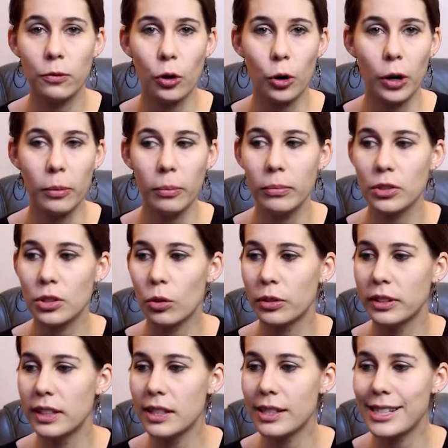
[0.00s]
form, so
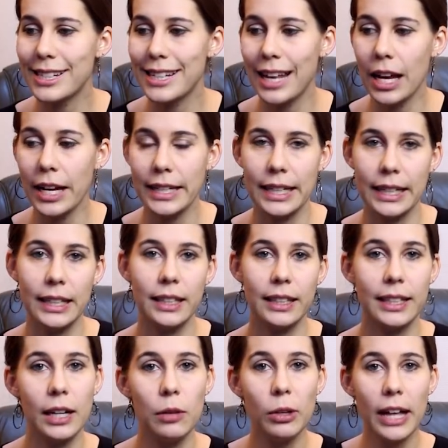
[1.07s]
on this slide-in,
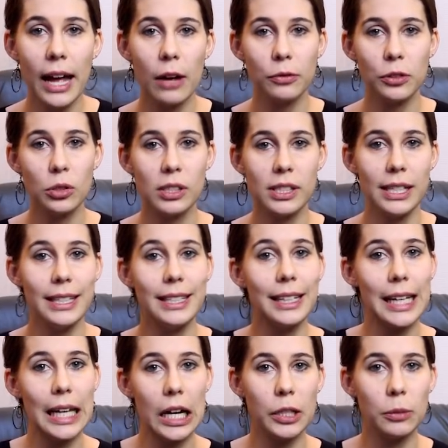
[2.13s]
they will have to see the
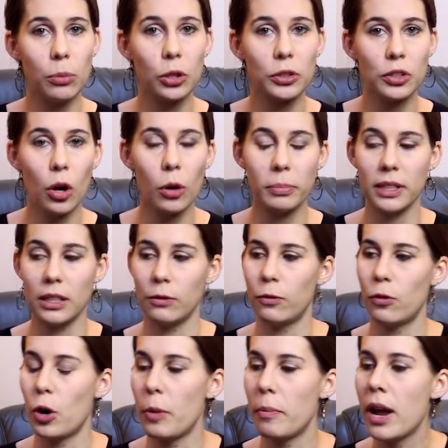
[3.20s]
lightbox opt-in
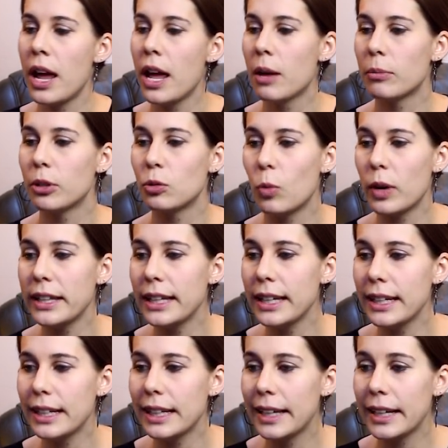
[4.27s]
form. But when
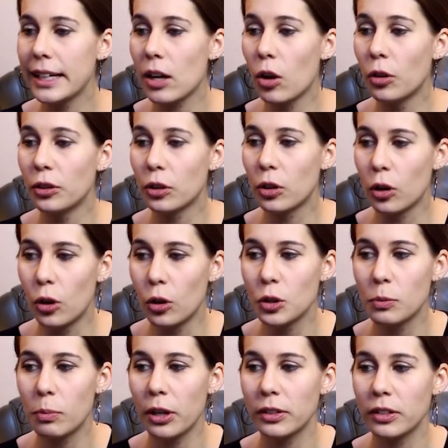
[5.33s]
they click on the
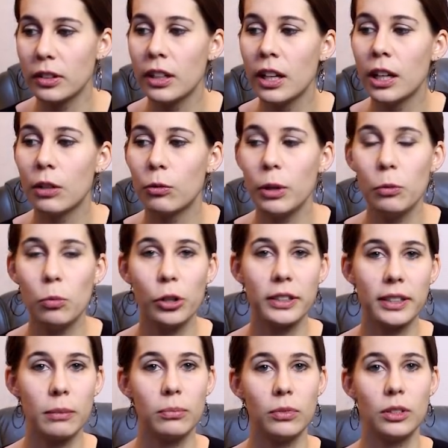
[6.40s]
close button, we want
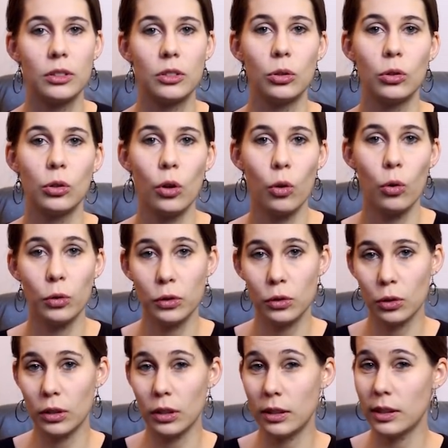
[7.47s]
them to go
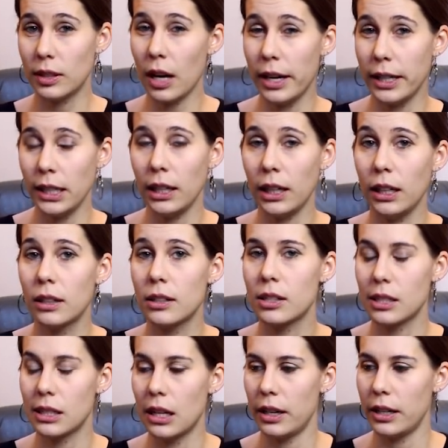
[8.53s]
to the tiny
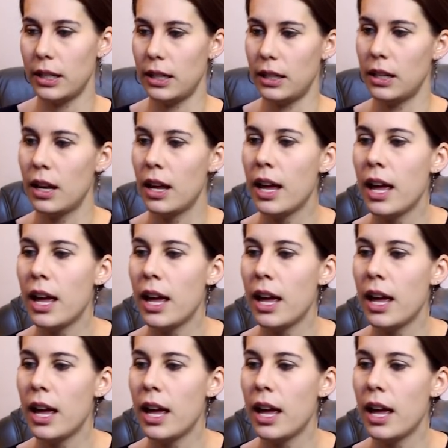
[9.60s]
slide-in.